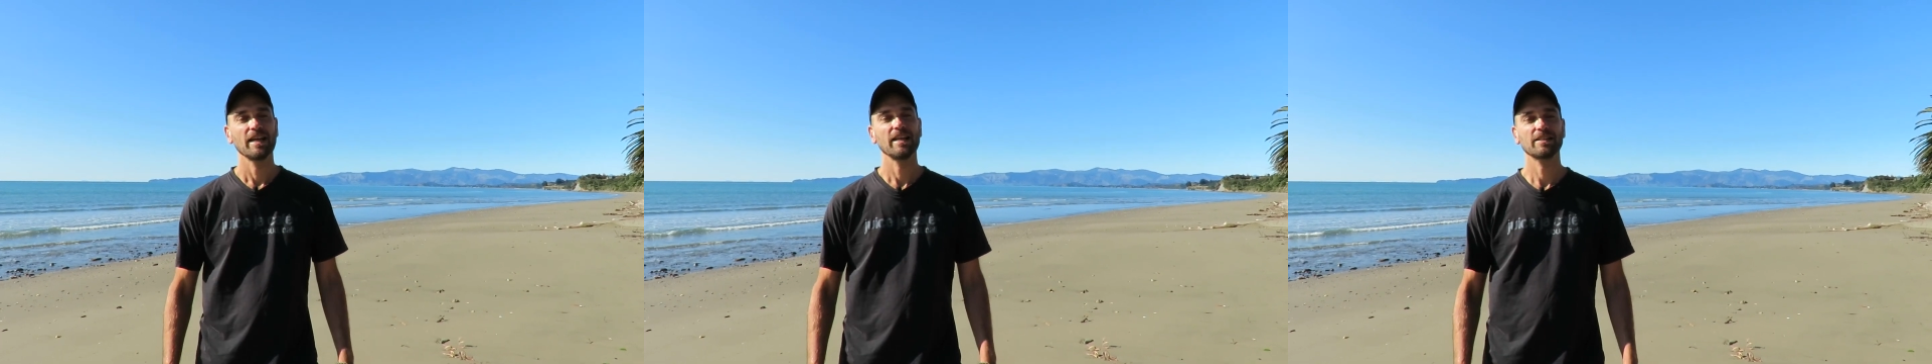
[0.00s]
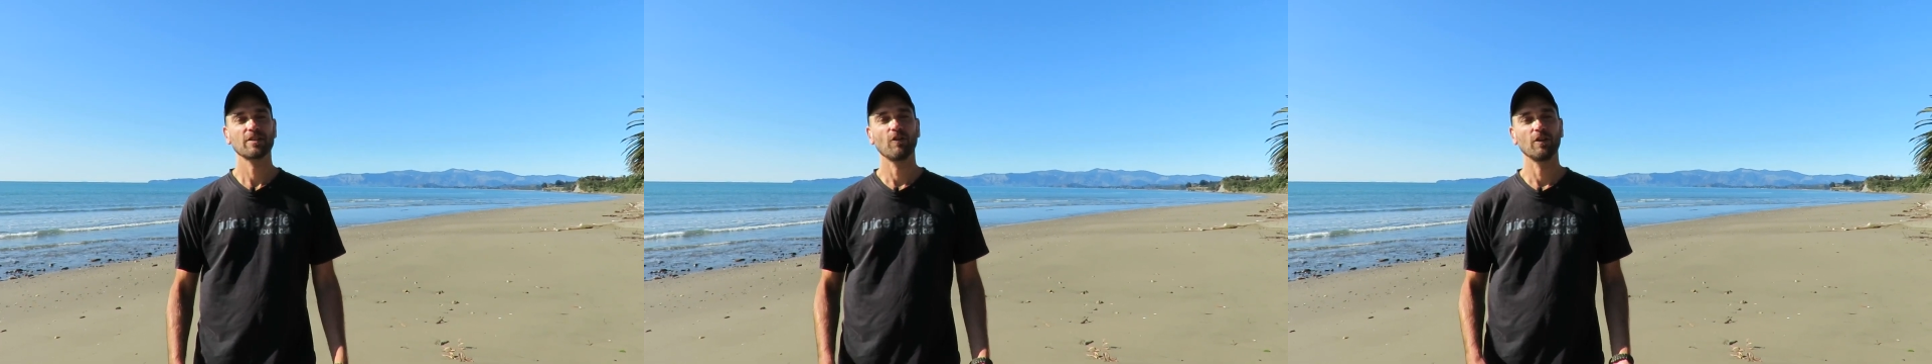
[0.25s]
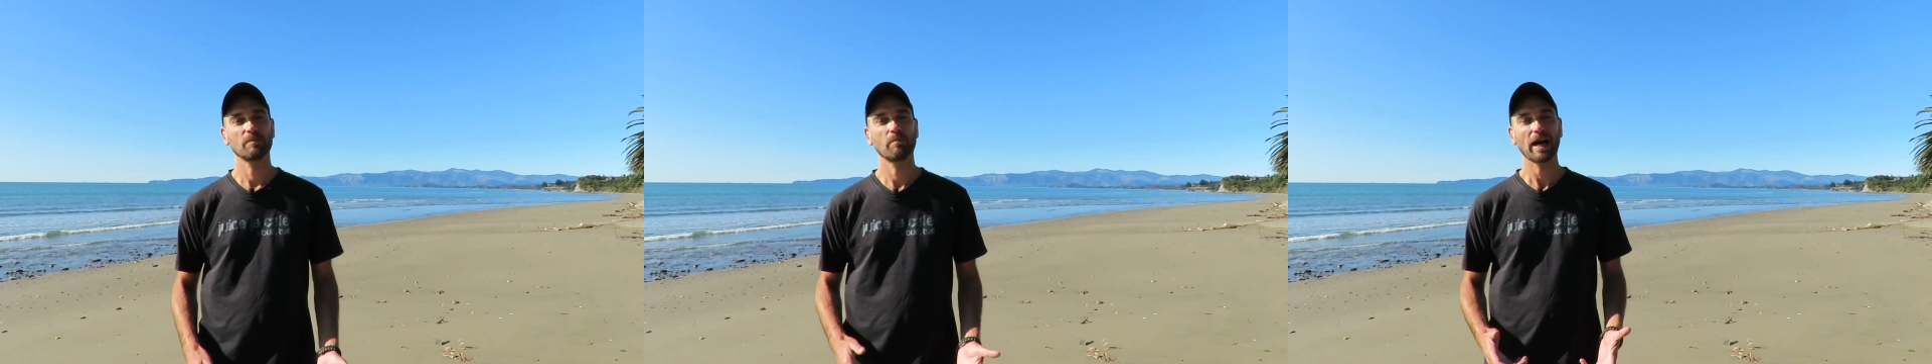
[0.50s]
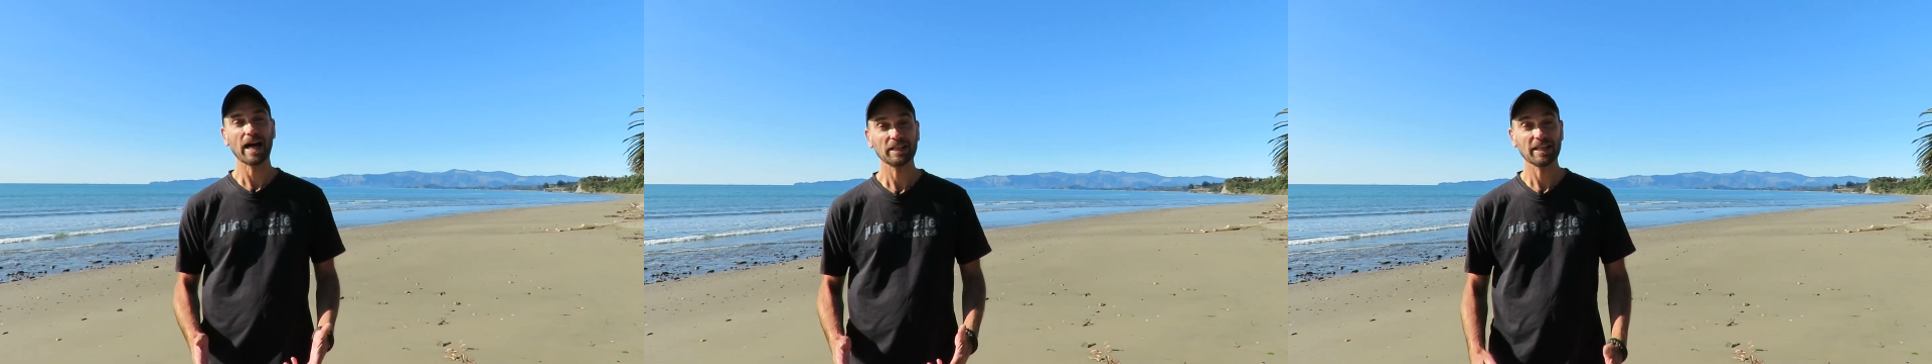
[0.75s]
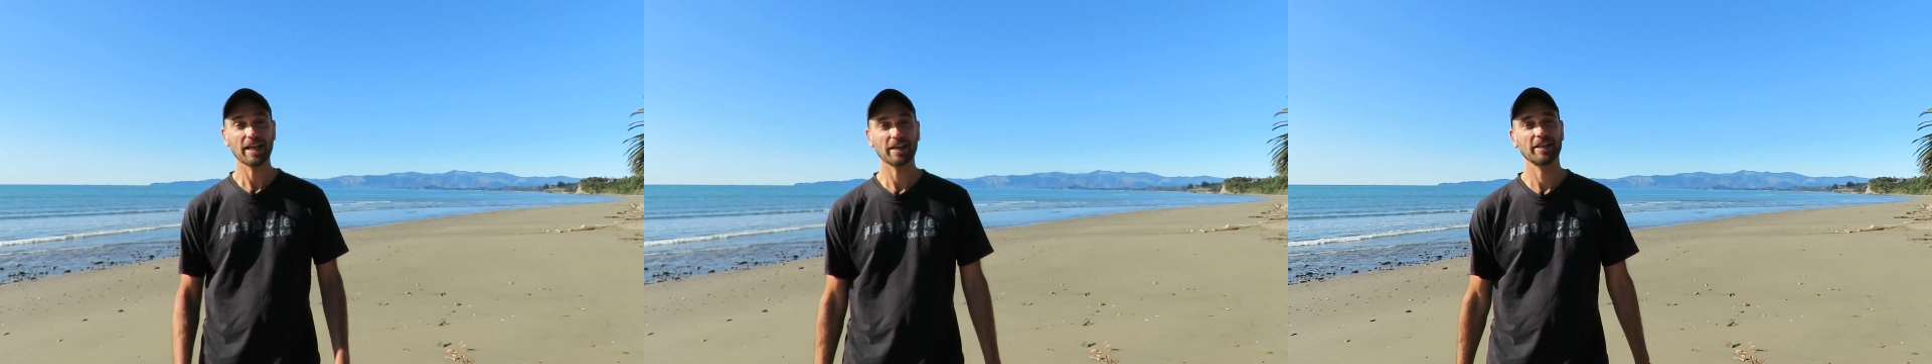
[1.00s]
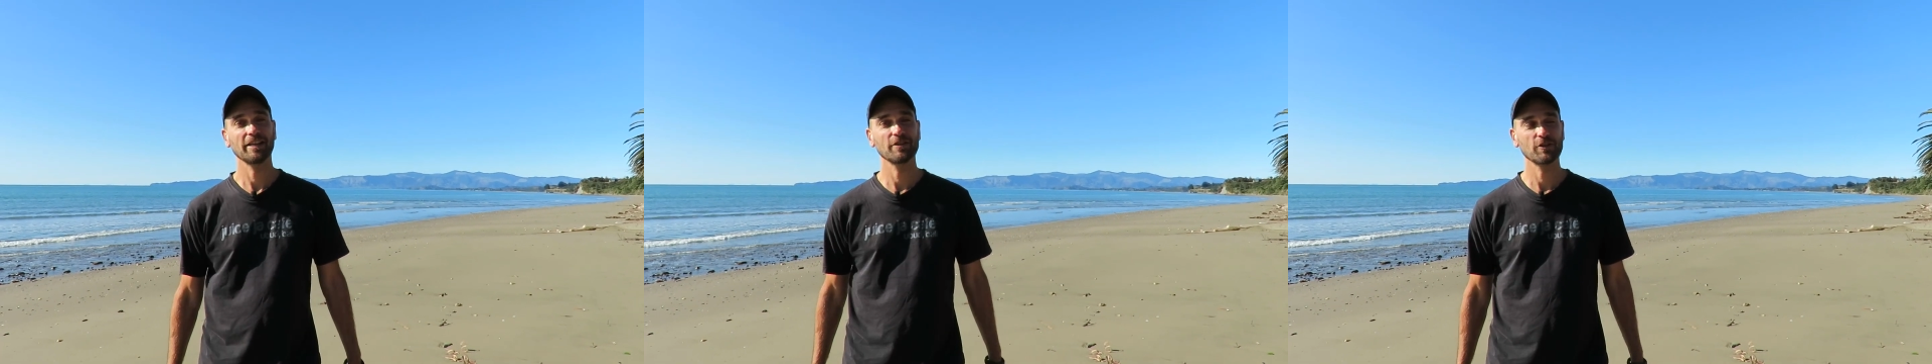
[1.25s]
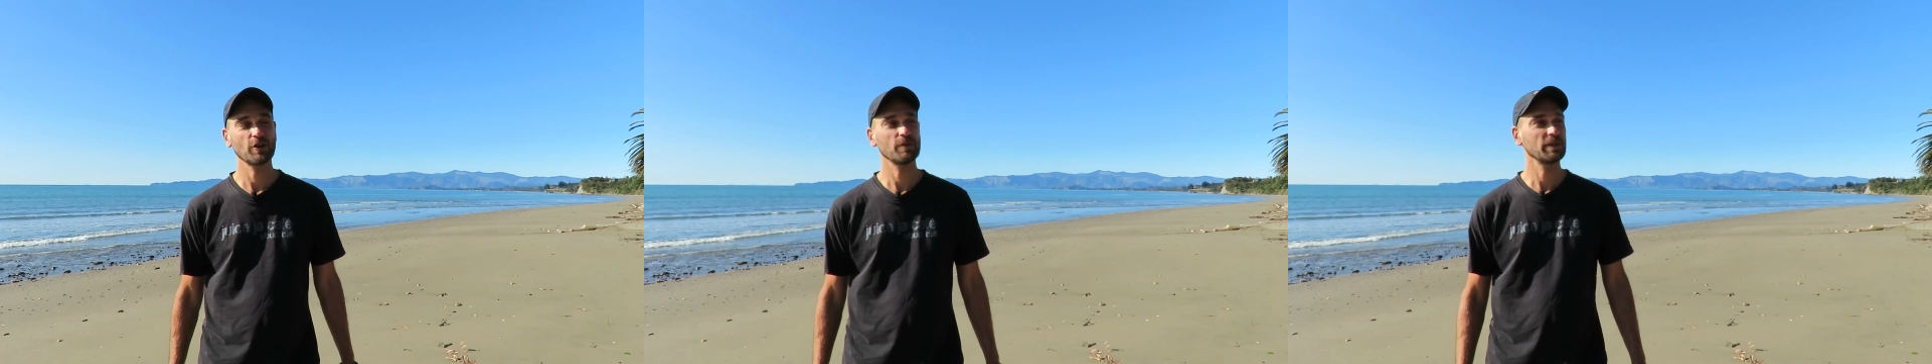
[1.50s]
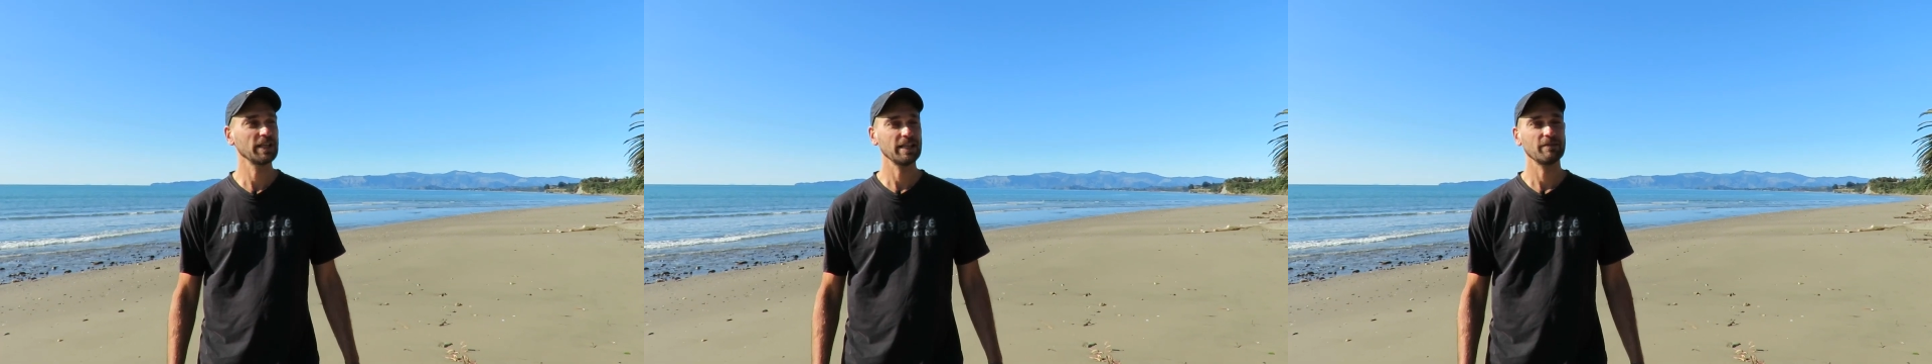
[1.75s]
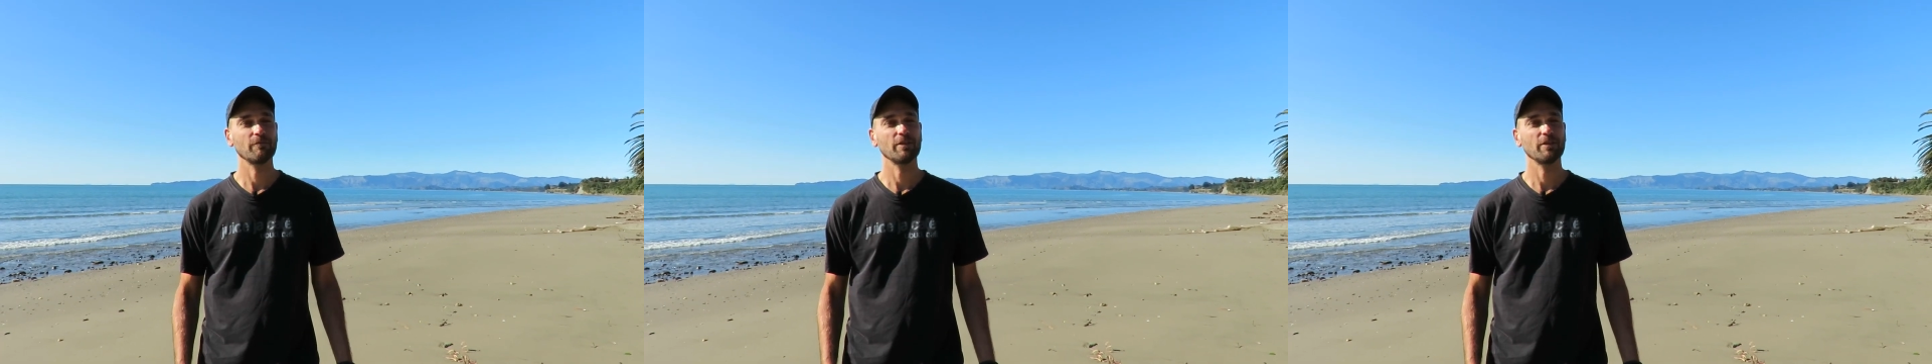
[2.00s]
It's called Bratherring in Germany,